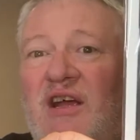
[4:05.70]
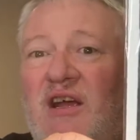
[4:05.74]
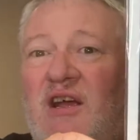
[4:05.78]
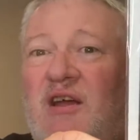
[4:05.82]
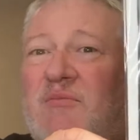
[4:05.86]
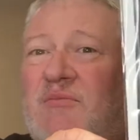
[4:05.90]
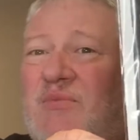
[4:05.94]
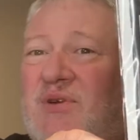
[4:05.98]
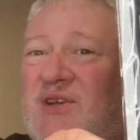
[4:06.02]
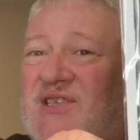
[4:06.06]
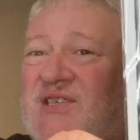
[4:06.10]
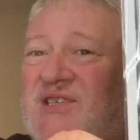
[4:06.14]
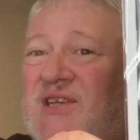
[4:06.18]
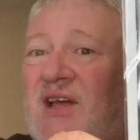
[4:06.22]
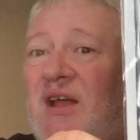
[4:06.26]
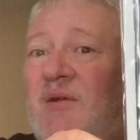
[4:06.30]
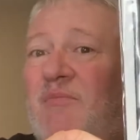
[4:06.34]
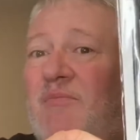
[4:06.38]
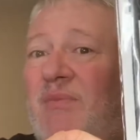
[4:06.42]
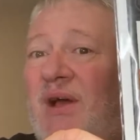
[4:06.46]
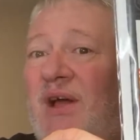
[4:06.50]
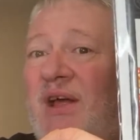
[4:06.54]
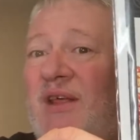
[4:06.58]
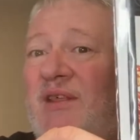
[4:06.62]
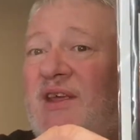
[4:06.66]
but it's signed
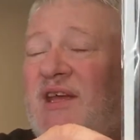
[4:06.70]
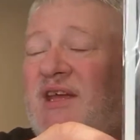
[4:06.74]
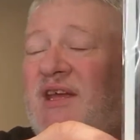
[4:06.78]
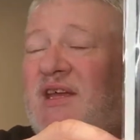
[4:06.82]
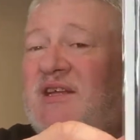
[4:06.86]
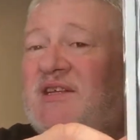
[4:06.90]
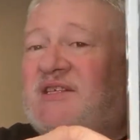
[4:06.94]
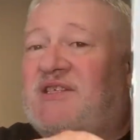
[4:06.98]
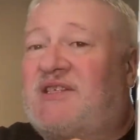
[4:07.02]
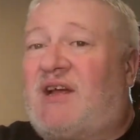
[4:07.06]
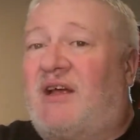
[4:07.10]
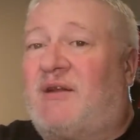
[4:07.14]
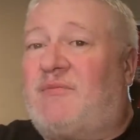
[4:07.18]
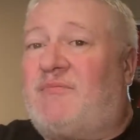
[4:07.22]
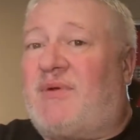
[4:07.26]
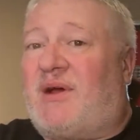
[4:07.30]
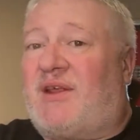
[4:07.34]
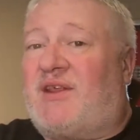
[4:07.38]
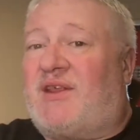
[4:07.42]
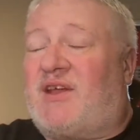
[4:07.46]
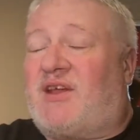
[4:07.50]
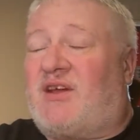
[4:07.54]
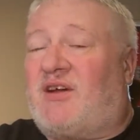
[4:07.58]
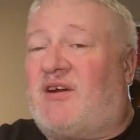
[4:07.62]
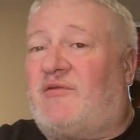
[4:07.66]
by
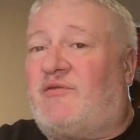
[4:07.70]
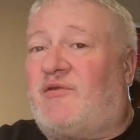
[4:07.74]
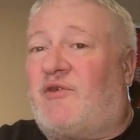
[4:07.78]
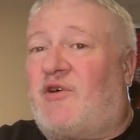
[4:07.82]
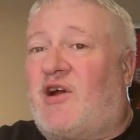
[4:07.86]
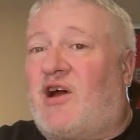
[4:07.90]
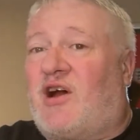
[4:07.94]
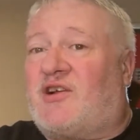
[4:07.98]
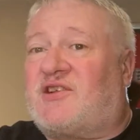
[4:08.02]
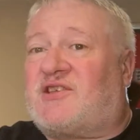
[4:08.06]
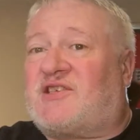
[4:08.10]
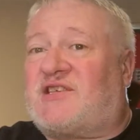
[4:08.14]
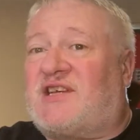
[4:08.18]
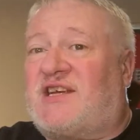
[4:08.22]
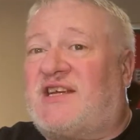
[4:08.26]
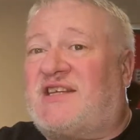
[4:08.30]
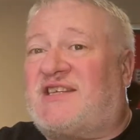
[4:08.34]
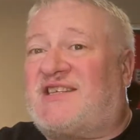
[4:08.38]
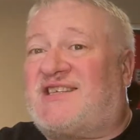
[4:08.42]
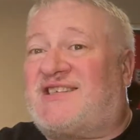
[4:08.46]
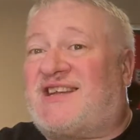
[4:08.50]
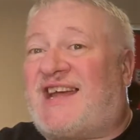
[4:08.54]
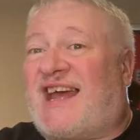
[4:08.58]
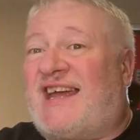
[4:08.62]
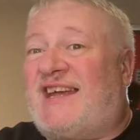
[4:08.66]
the cover
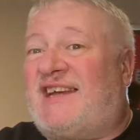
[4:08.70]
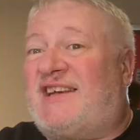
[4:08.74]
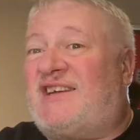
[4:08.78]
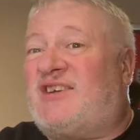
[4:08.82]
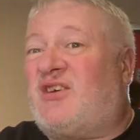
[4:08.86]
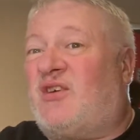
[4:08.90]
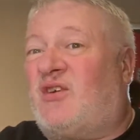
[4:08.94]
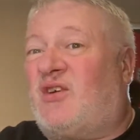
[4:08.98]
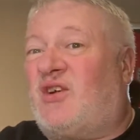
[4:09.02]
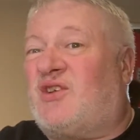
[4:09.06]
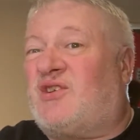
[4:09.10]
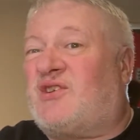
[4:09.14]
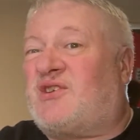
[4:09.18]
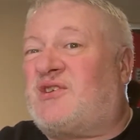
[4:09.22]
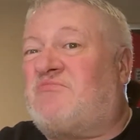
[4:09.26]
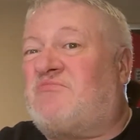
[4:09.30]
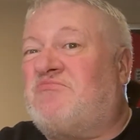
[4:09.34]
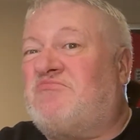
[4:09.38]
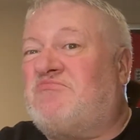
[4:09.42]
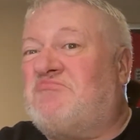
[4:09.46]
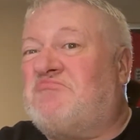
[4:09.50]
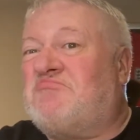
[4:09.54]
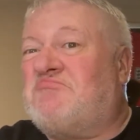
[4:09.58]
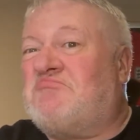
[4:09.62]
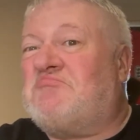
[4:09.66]
artist. $8.
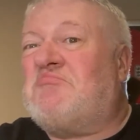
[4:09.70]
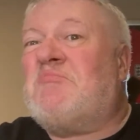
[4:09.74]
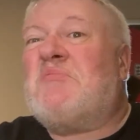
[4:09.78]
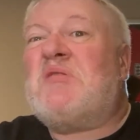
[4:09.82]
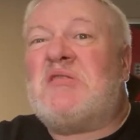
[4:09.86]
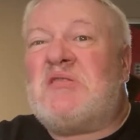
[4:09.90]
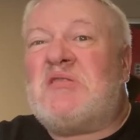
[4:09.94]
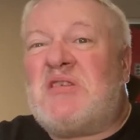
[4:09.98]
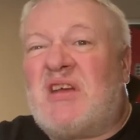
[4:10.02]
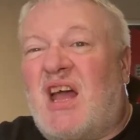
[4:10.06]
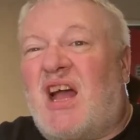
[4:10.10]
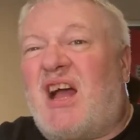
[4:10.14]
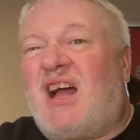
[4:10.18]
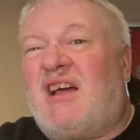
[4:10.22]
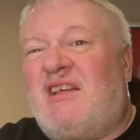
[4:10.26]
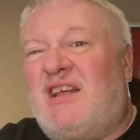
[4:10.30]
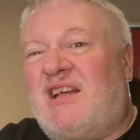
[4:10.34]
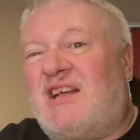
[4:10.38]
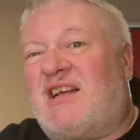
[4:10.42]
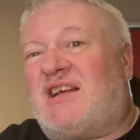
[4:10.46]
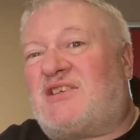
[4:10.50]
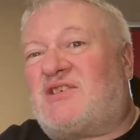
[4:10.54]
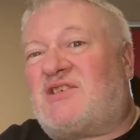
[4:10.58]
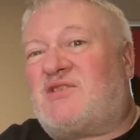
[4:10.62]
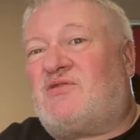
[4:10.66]
I think
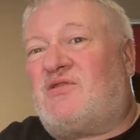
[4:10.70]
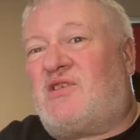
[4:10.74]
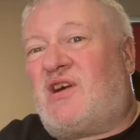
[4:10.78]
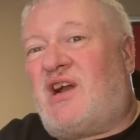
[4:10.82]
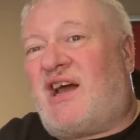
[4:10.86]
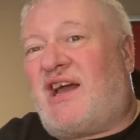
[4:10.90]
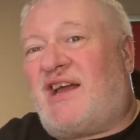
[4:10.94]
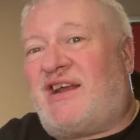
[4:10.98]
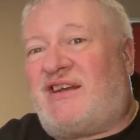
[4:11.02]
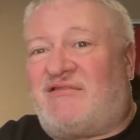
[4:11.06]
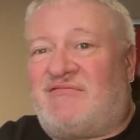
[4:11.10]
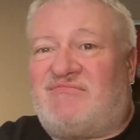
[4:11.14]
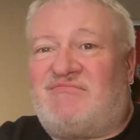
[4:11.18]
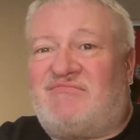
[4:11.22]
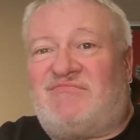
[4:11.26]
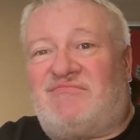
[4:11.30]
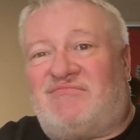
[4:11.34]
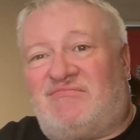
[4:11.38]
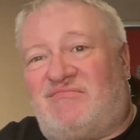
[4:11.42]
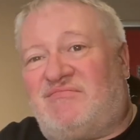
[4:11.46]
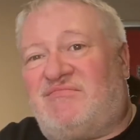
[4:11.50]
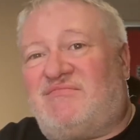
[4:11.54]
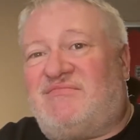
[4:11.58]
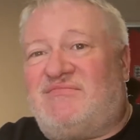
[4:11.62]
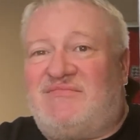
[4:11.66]
that's all right.
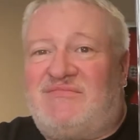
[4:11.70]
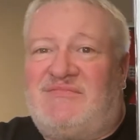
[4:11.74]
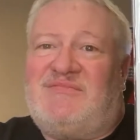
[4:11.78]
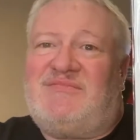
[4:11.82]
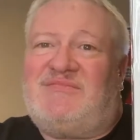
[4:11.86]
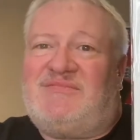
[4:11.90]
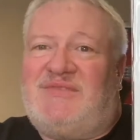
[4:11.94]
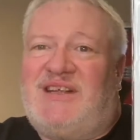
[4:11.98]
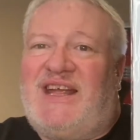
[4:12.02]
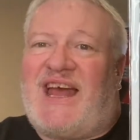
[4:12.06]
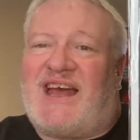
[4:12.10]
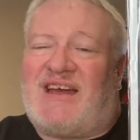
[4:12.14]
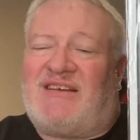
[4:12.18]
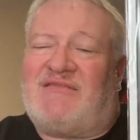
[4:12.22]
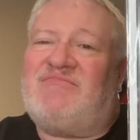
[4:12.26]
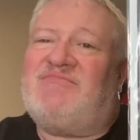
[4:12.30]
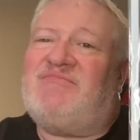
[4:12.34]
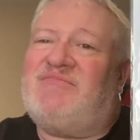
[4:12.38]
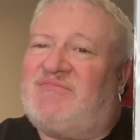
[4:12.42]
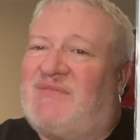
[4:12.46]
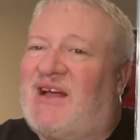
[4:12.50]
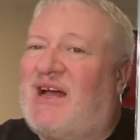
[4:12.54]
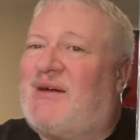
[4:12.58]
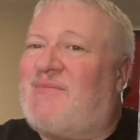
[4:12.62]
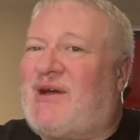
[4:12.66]
Yeah,
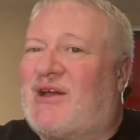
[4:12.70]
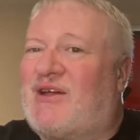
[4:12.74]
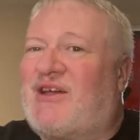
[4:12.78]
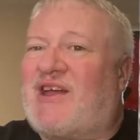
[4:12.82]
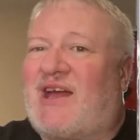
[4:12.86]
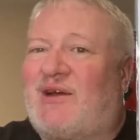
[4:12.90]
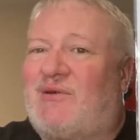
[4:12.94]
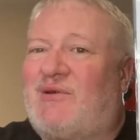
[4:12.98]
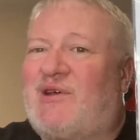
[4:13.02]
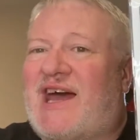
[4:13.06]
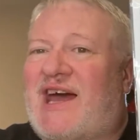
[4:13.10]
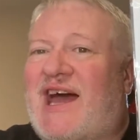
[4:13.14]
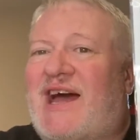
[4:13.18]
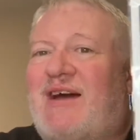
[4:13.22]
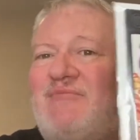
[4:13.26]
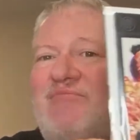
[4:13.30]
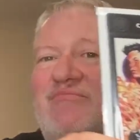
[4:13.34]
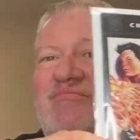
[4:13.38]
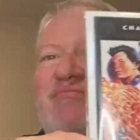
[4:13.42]
I'm okay with that.